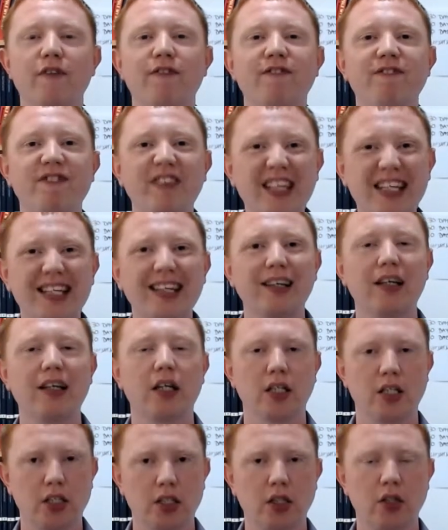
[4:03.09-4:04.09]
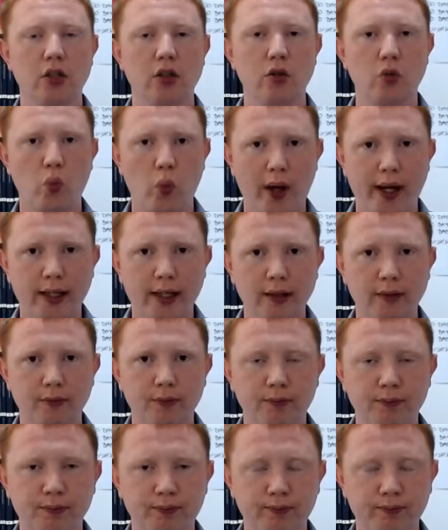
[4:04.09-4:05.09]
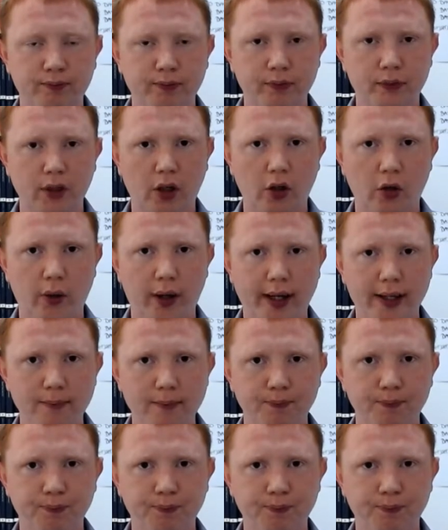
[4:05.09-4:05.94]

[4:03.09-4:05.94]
feel a certain way. Okay?